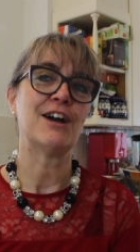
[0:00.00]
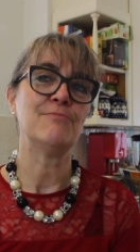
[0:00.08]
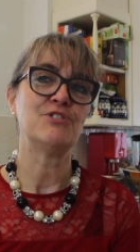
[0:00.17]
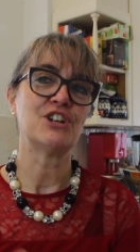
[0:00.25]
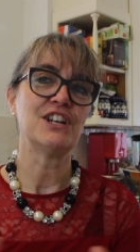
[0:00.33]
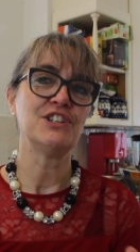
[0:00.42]
I'm
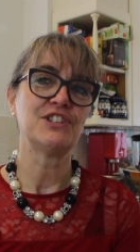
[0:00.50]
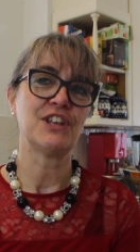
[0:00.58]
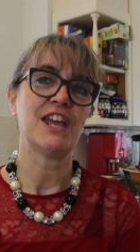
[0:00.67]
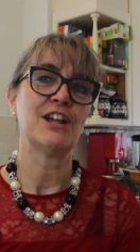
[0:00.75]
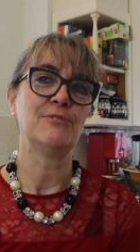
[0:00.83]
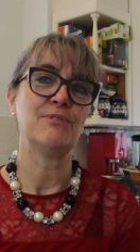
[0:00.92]
trying to
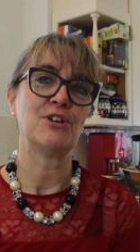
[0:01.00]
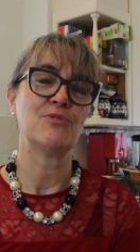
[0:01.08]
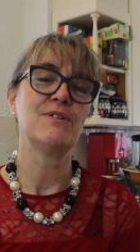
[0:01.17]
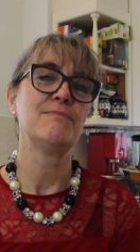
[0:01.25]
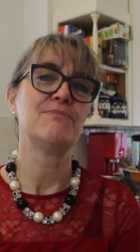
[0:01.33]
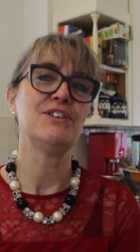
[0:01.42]
help
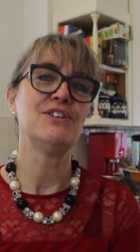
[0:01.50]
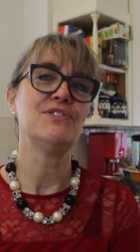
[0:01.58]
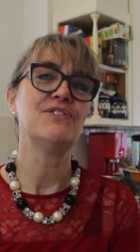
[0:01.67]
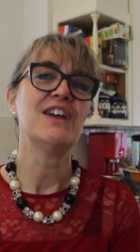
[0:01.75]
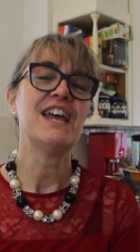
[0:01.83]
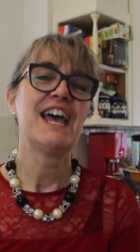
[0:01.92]
equip you